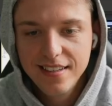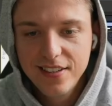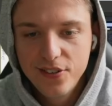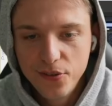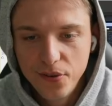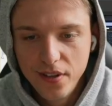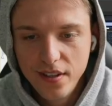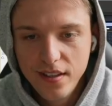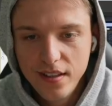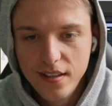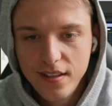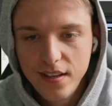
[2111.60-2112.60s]

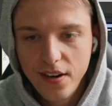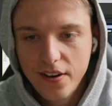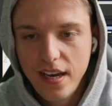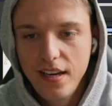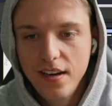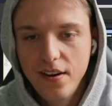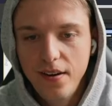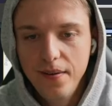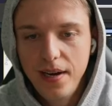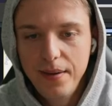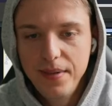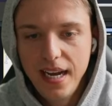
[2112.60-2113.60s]
Cool. Okay,
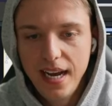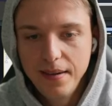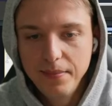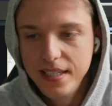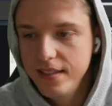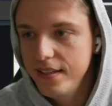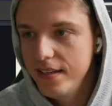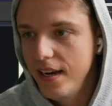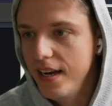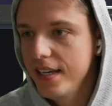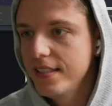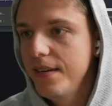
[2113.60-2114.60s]
I'm an admin.
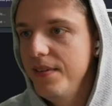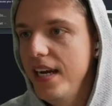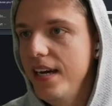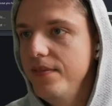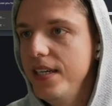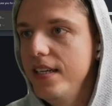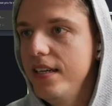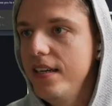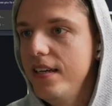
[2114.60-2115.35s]
I guess I'm an admin.